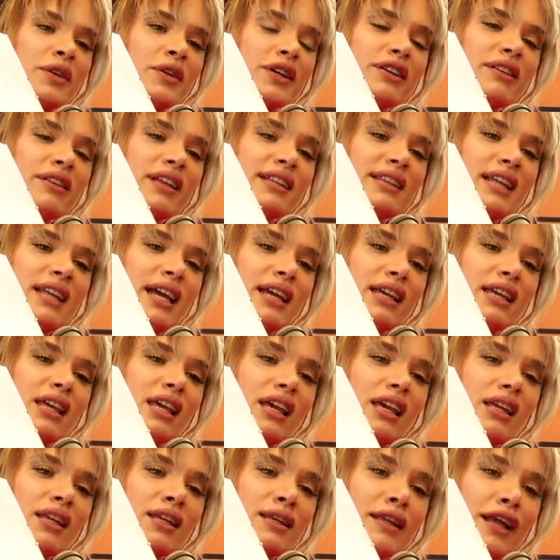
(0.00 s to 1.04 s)
Were you like that
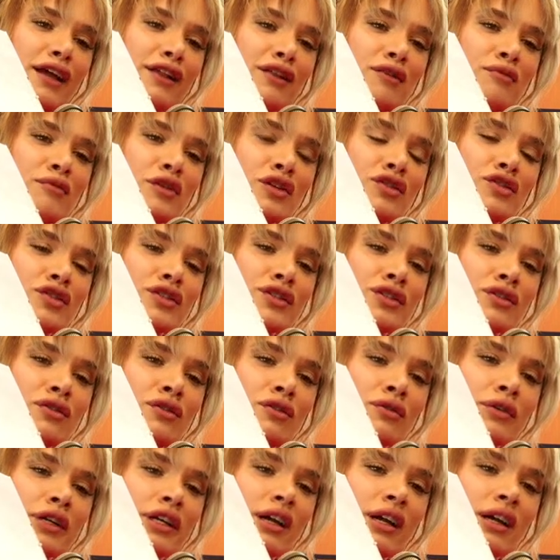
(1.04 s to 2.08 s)
kid in elementary
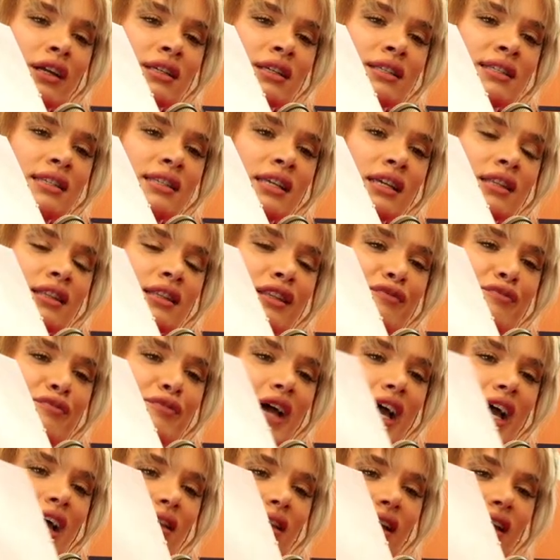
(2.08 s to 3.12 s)
school where you had to sit in the
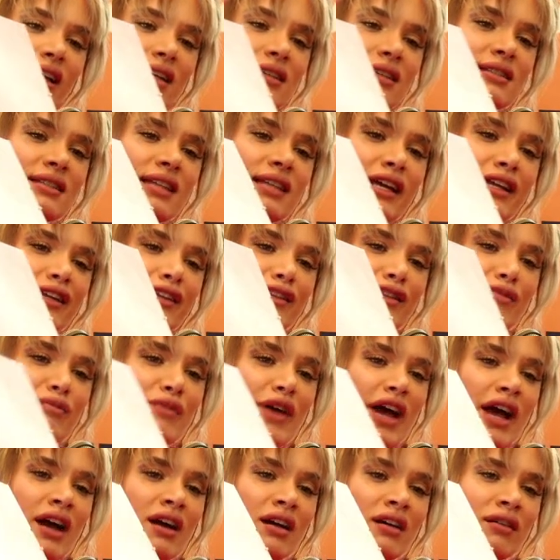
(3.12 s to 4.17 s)
back, like stand in the
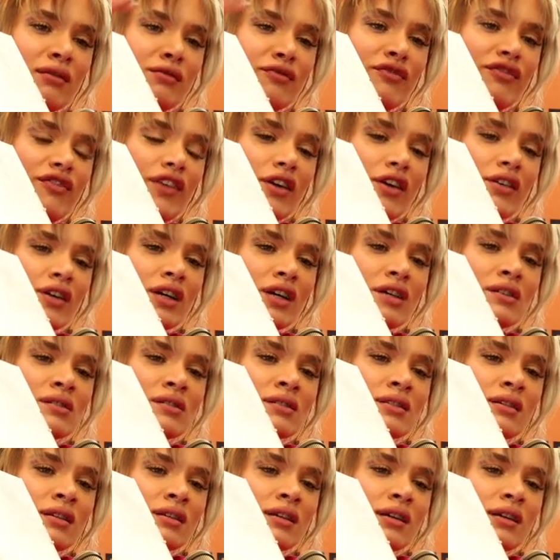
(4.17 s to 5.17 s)
back on photos?